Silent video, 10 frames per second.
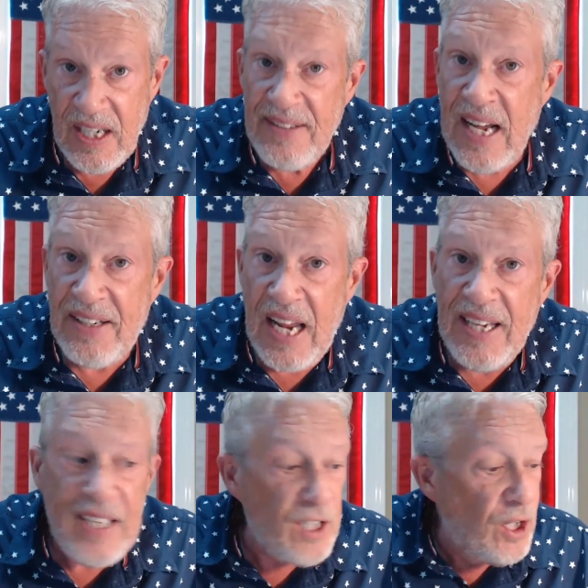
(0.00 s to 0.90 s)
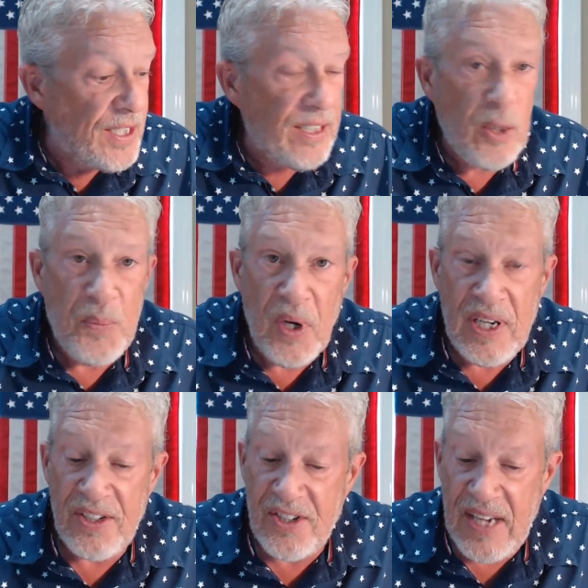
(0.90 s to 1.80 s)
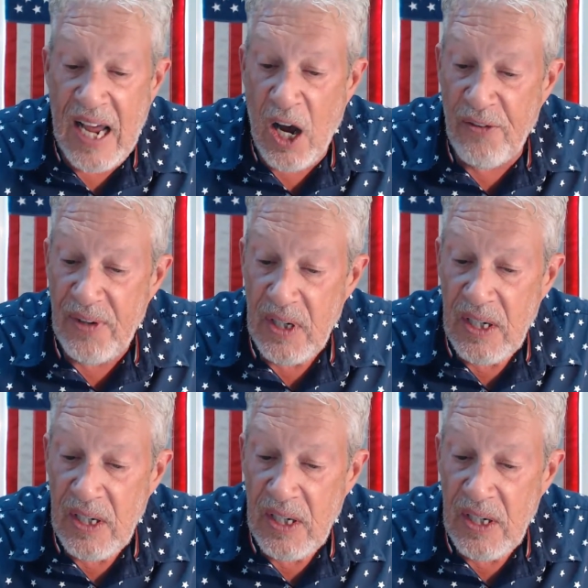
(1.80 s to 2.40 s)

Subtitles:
Now, taking a look at the book itself,